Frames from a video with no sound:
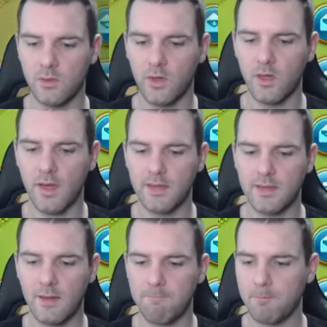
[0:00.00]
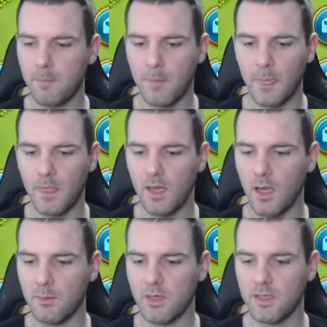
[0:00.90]
it all adds up.
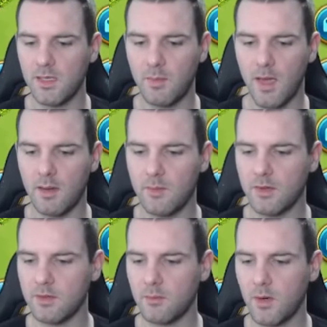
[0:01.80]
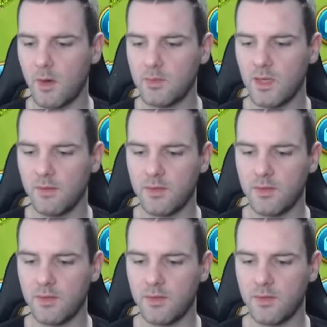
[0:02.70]
I'm going to keep hammering some barbs off.